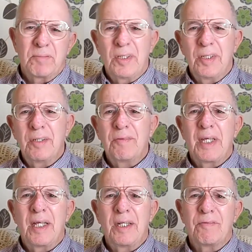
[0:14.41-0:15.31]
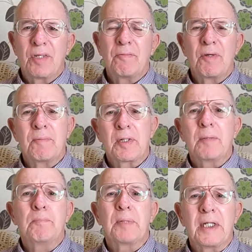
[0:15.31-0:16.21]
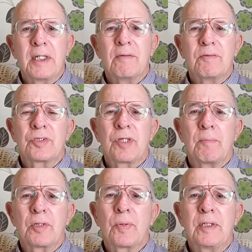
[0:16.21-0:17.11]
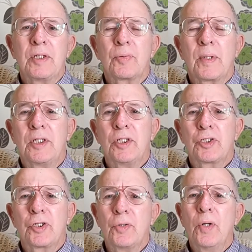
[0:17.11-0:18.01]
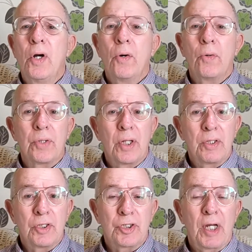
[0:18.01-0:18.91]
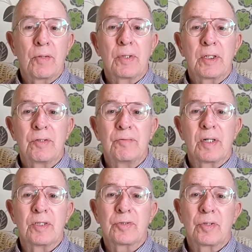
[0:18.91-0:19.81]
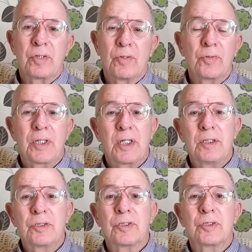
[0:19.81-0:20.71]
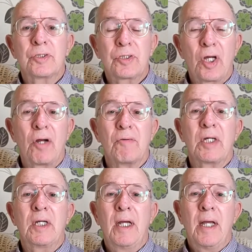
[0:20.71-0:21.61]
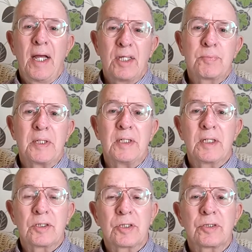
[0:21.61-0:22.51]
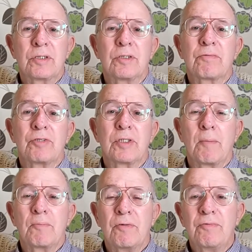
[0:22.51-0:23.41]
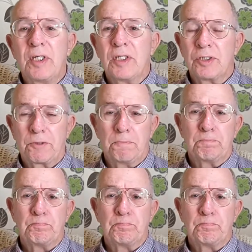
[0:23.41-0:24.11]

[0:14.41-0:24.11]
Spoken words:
kind of the end of November, beginning of December 2022, although the channel that it runs on, the Old Geezers Diary, has been in existence for a number of years.